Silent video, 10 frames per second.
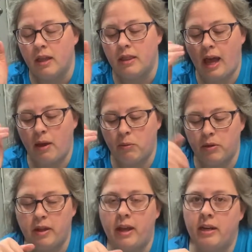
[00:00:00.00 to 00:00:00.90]
that will
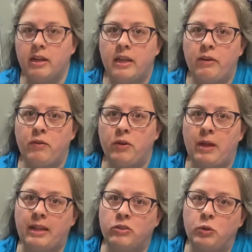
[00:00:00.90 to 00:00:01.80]
then give you
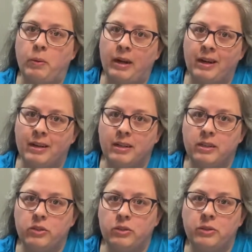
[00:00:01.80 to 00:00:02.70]
that square
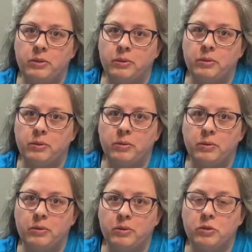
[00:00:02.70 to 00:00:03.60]
to
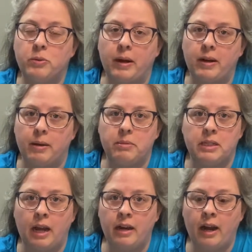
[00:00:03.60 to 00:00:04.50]
square it up to
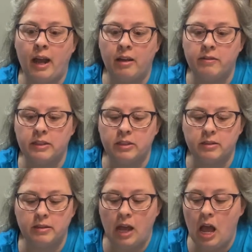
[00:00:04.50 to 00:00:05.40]
9.5
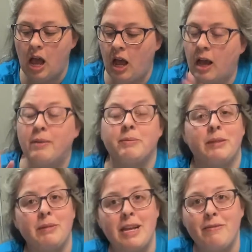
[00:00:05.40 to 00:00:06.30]
inches. Some
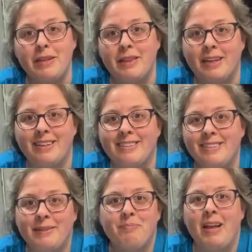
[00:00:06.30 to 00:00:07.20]
safety things.
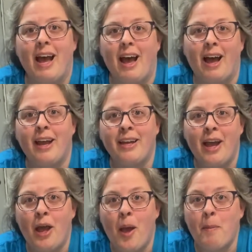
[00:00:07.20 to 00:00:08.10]
I
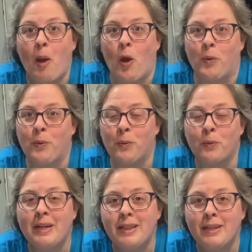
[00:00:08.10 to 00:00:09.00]
am
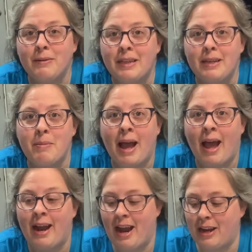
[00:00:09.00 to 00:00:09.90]
really, really
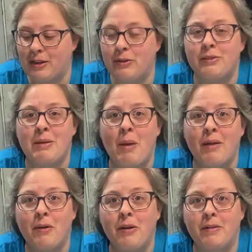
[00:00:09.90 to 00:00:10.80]
bad at closing my
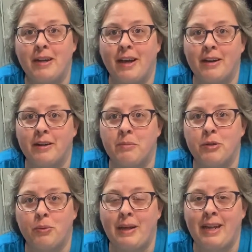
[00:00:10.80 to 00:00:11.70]
rotary cutter
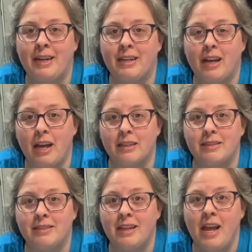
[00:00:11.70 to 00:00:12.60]
between cuts.